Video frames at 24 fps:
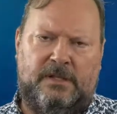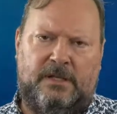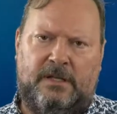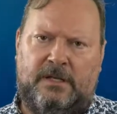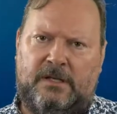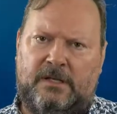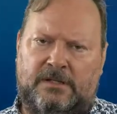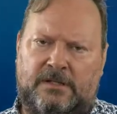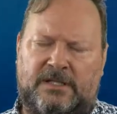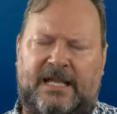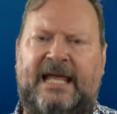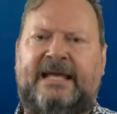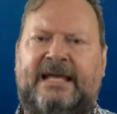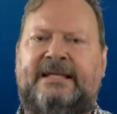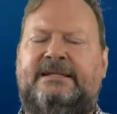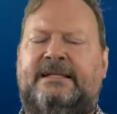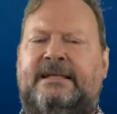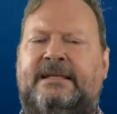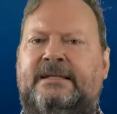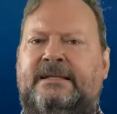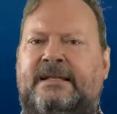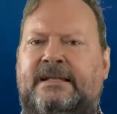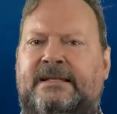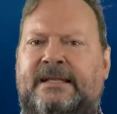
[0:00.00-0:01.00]

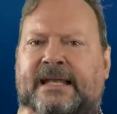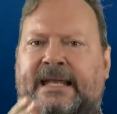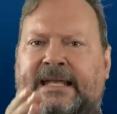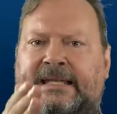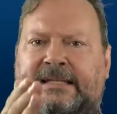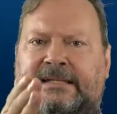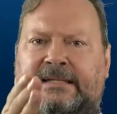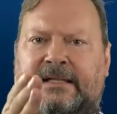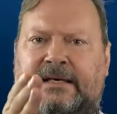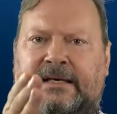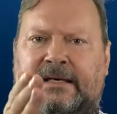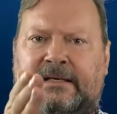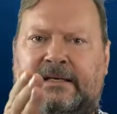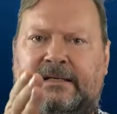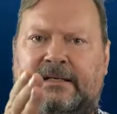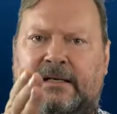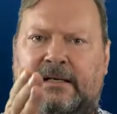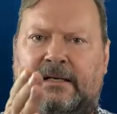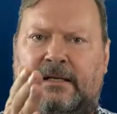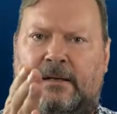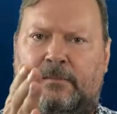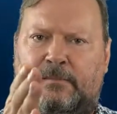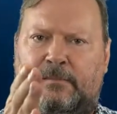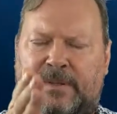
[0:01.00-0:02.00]
collecting the data,
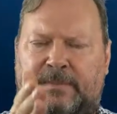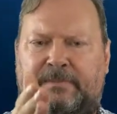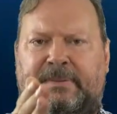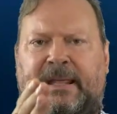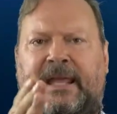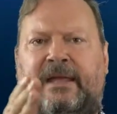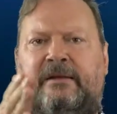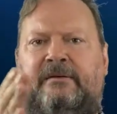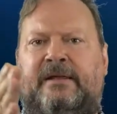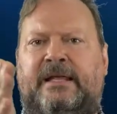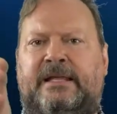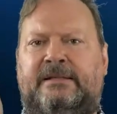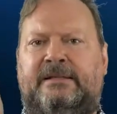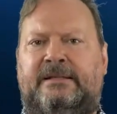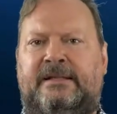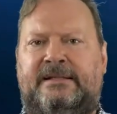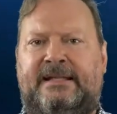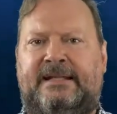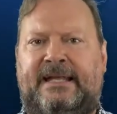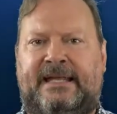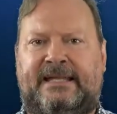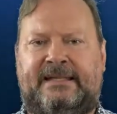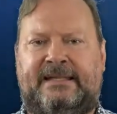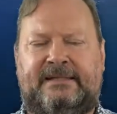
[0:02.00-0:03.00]
preparing the
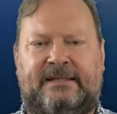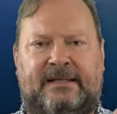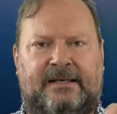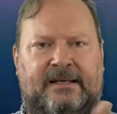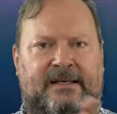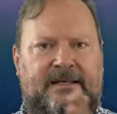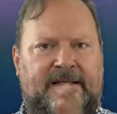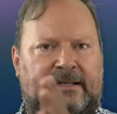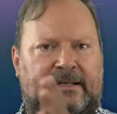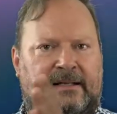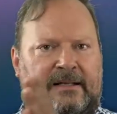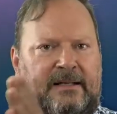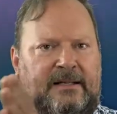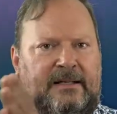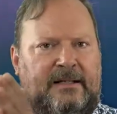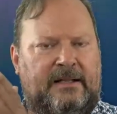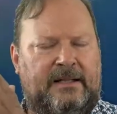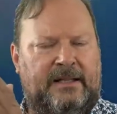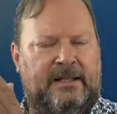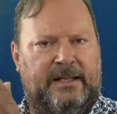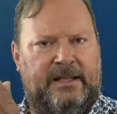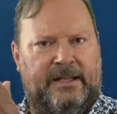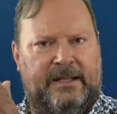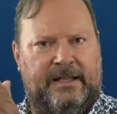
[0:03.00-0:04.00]
data,
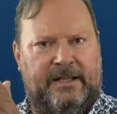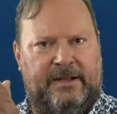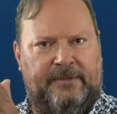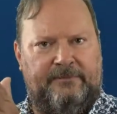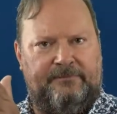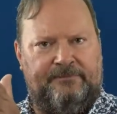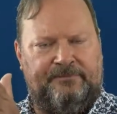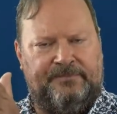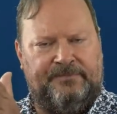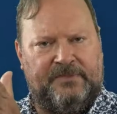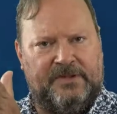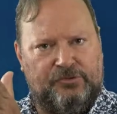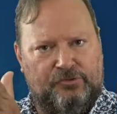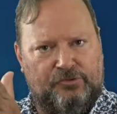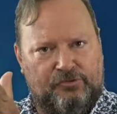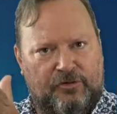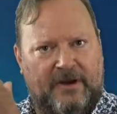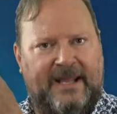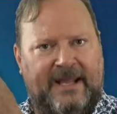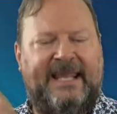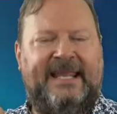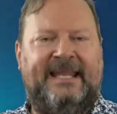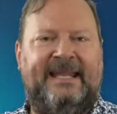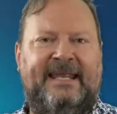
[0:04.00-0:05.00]
um,
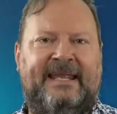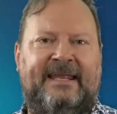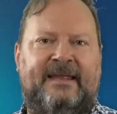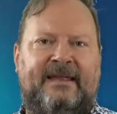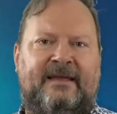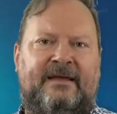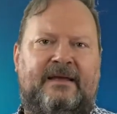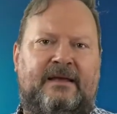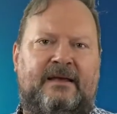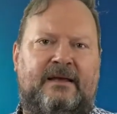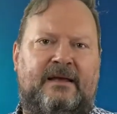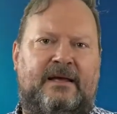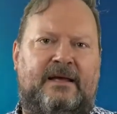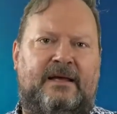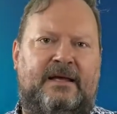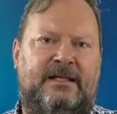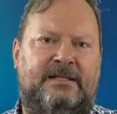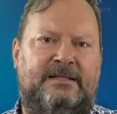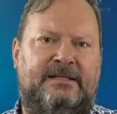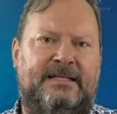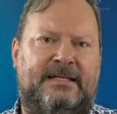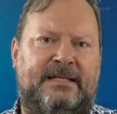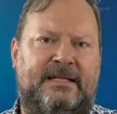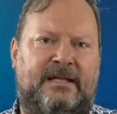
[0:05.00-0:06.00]
training uh,
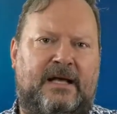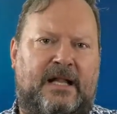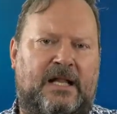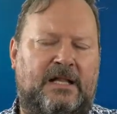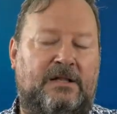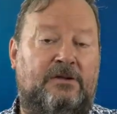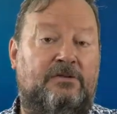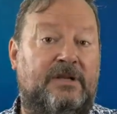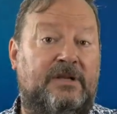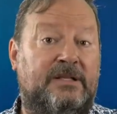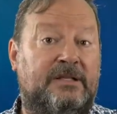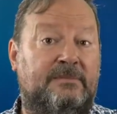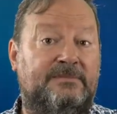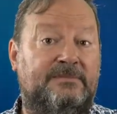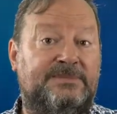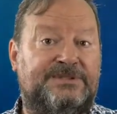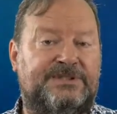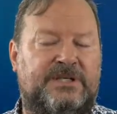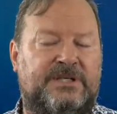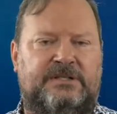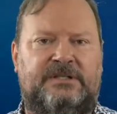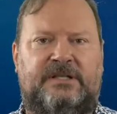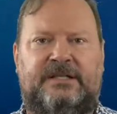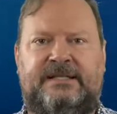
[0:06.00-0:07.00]
the
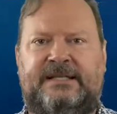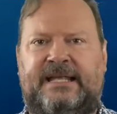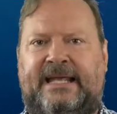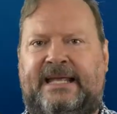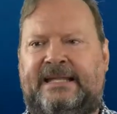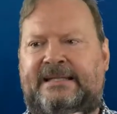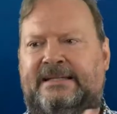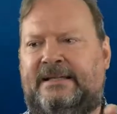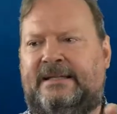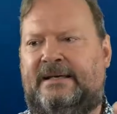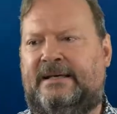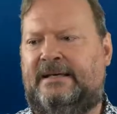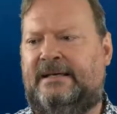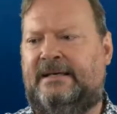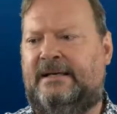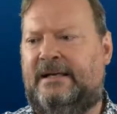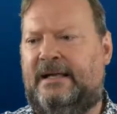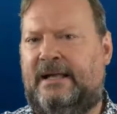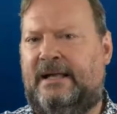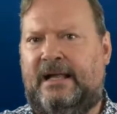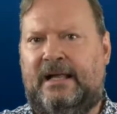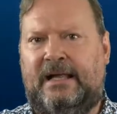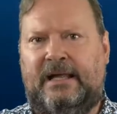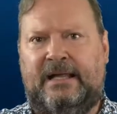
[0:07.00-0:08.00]
algorithms on the data,
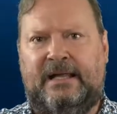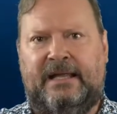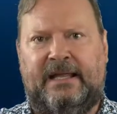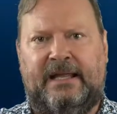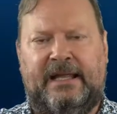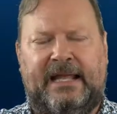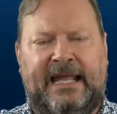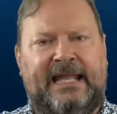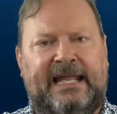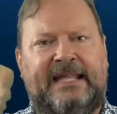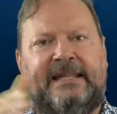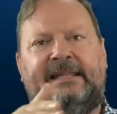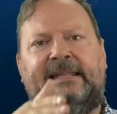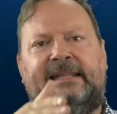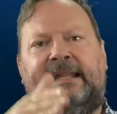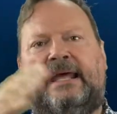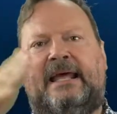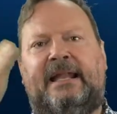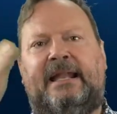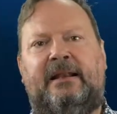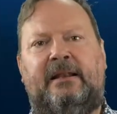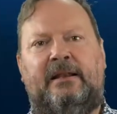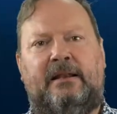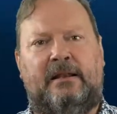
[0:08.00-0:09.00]
uh, and
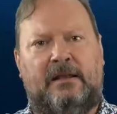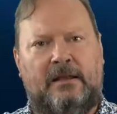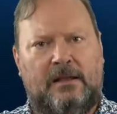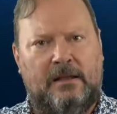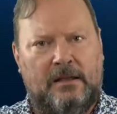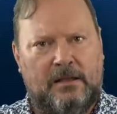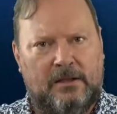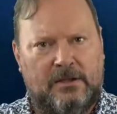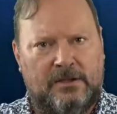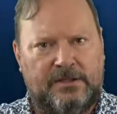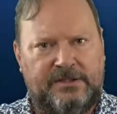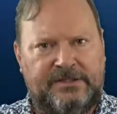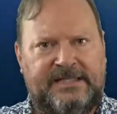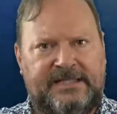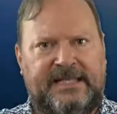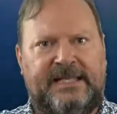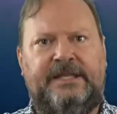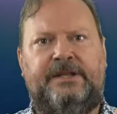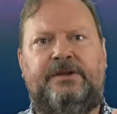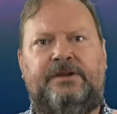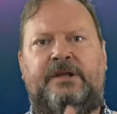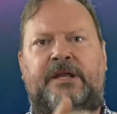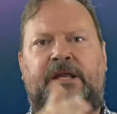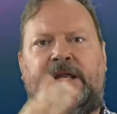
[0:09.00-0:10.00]
then
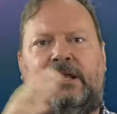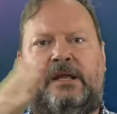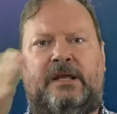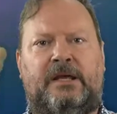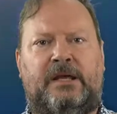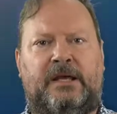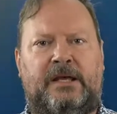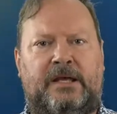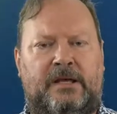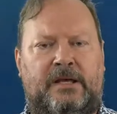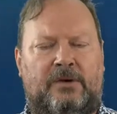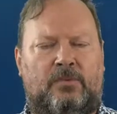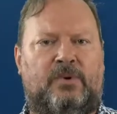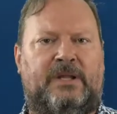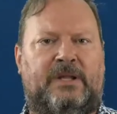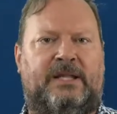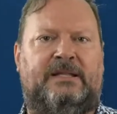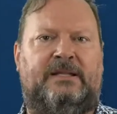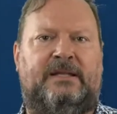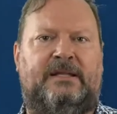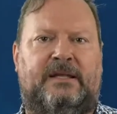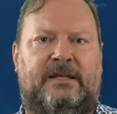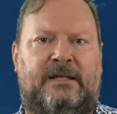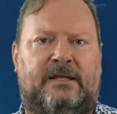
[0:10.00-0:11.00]
continuing uh,
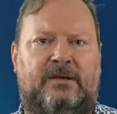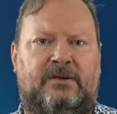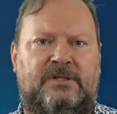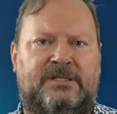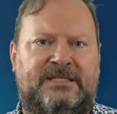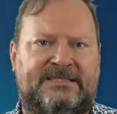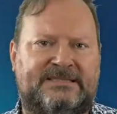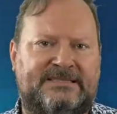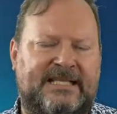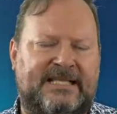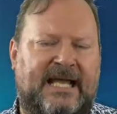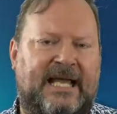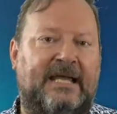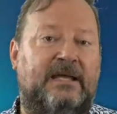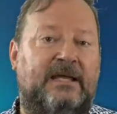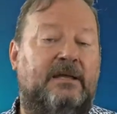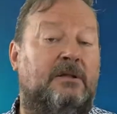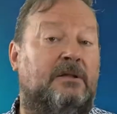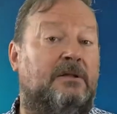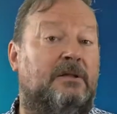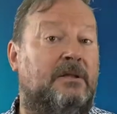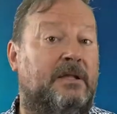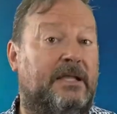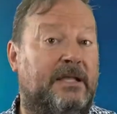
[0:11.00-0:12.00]
with the, the
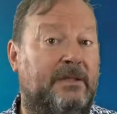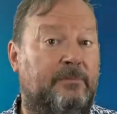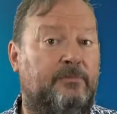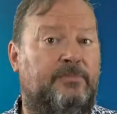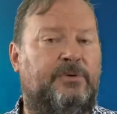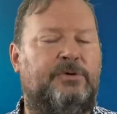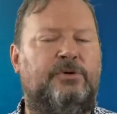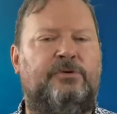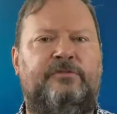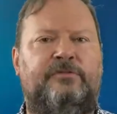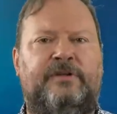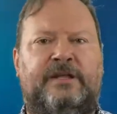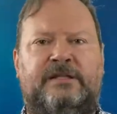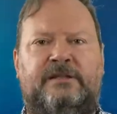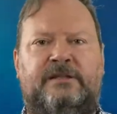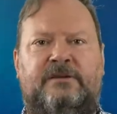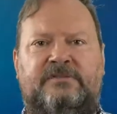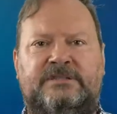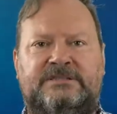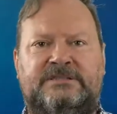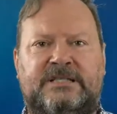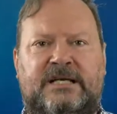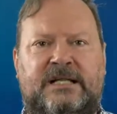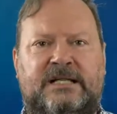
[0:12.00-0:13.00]
cycle, improving the
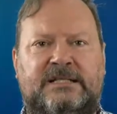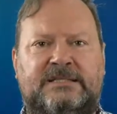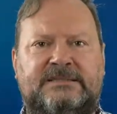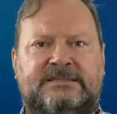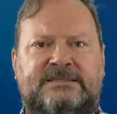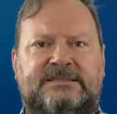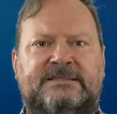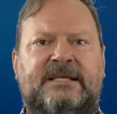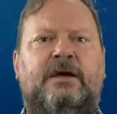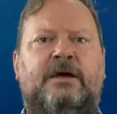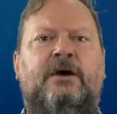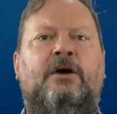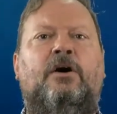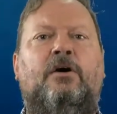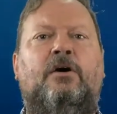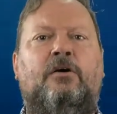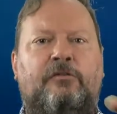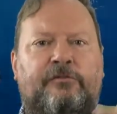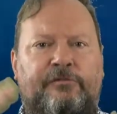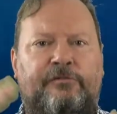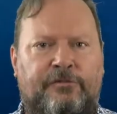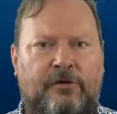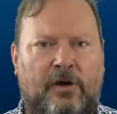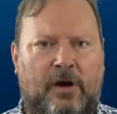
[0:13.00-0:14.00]
results
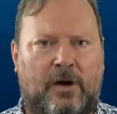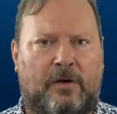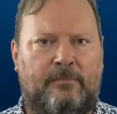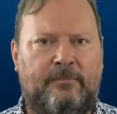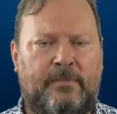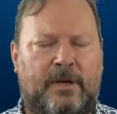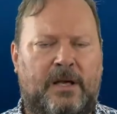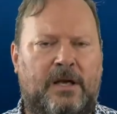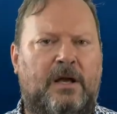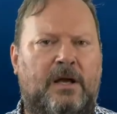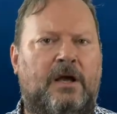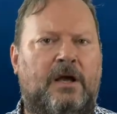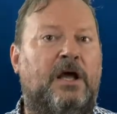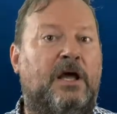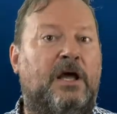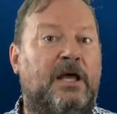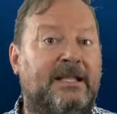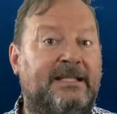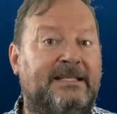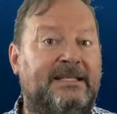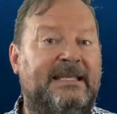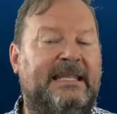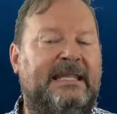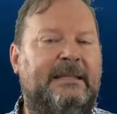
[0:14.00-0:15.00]
from a
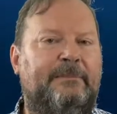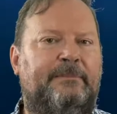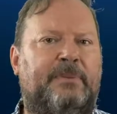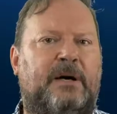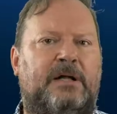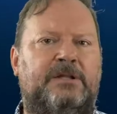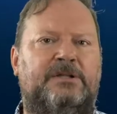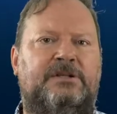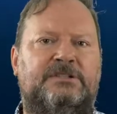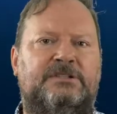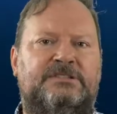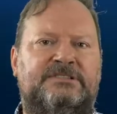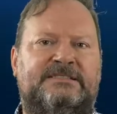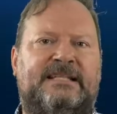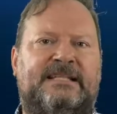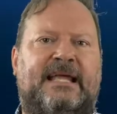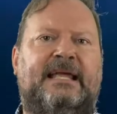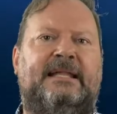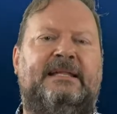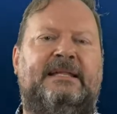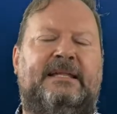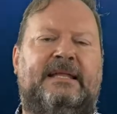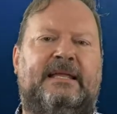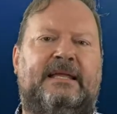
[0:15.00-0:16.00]
deep
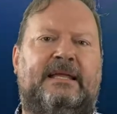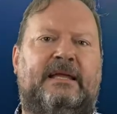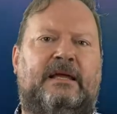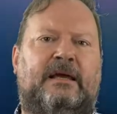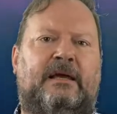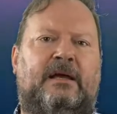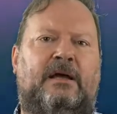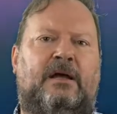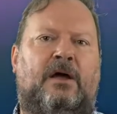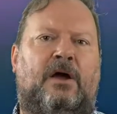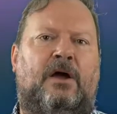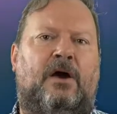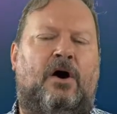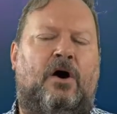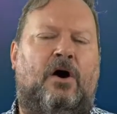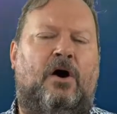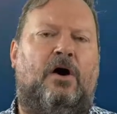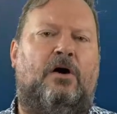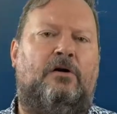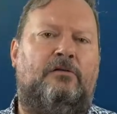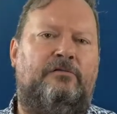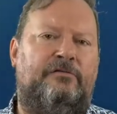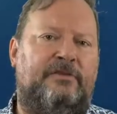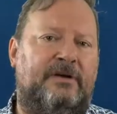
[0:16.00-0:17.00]
understanding
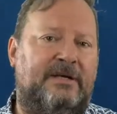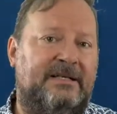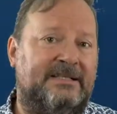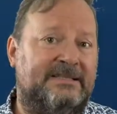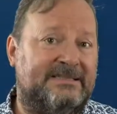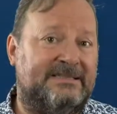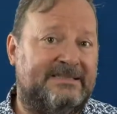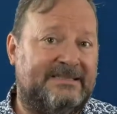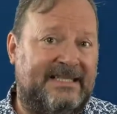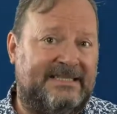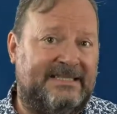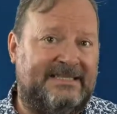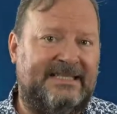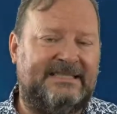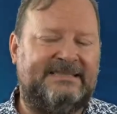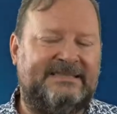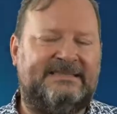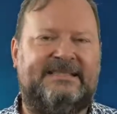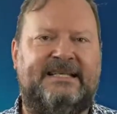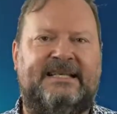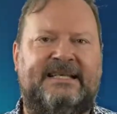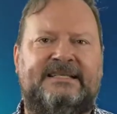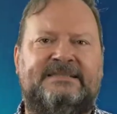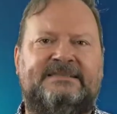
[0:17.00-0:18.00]
of
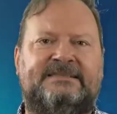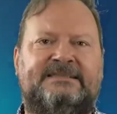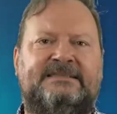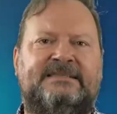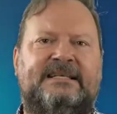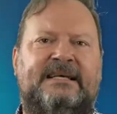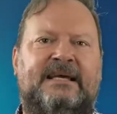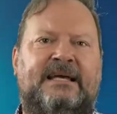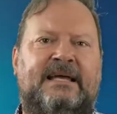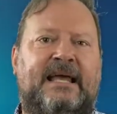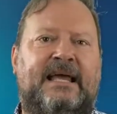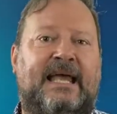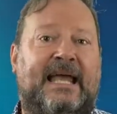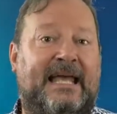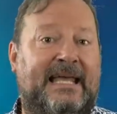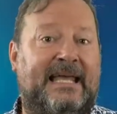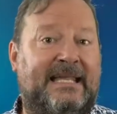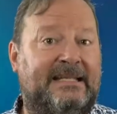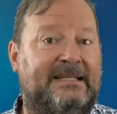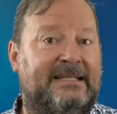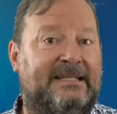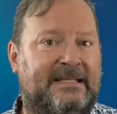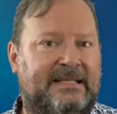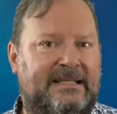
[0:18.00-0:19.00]
statistics
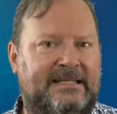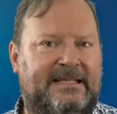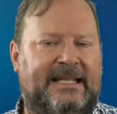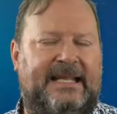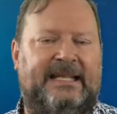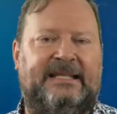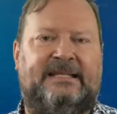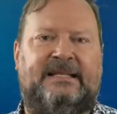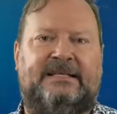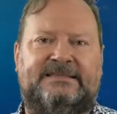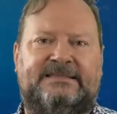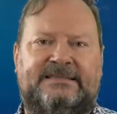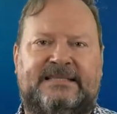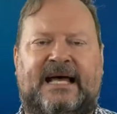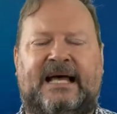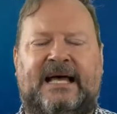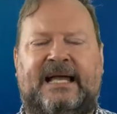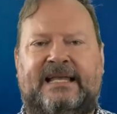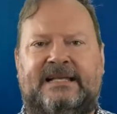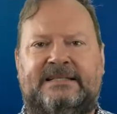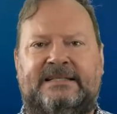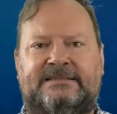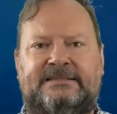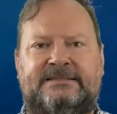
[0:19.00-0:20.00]
and data
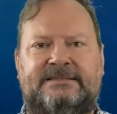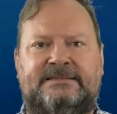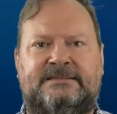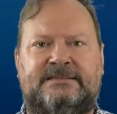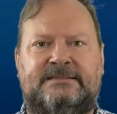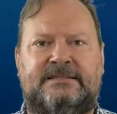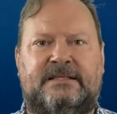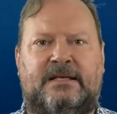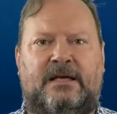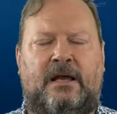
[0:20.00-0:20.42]
science.